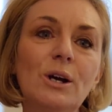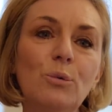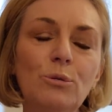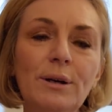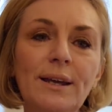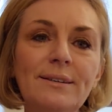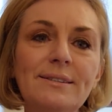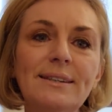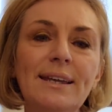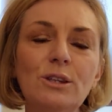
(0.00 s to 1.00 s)
women
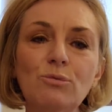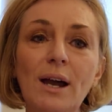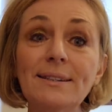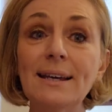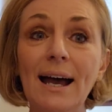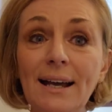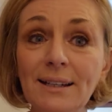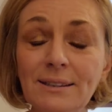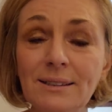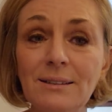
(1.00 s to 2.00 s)
understand the right
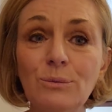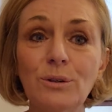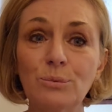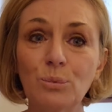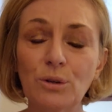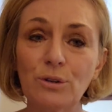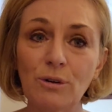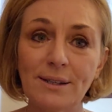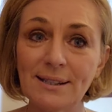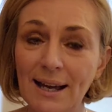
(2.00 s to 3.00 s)
target, what the
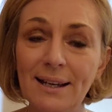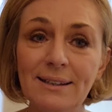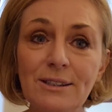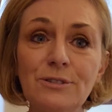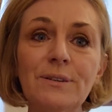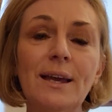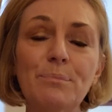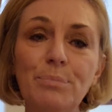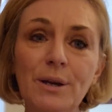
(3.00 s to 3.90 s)
right target is for that